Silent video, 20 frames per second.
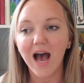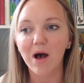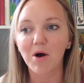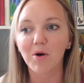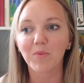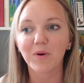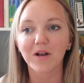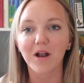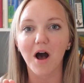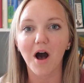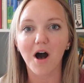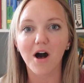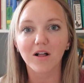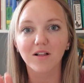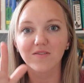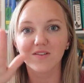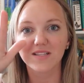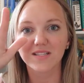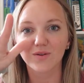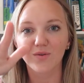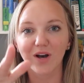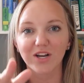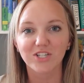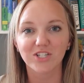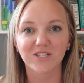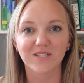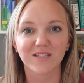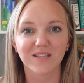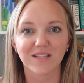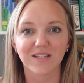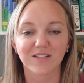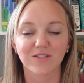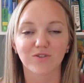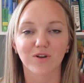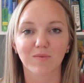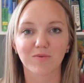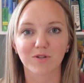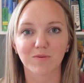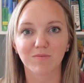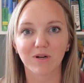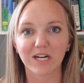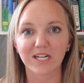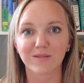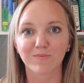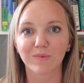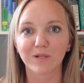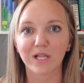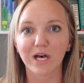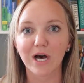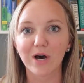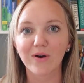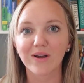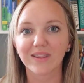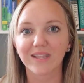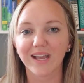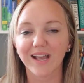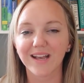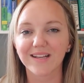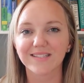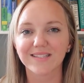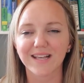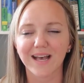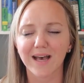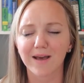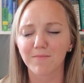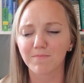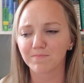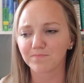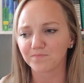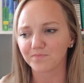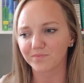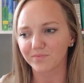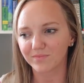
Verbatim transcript: I'll put all of these questions in the description box below, and like I said,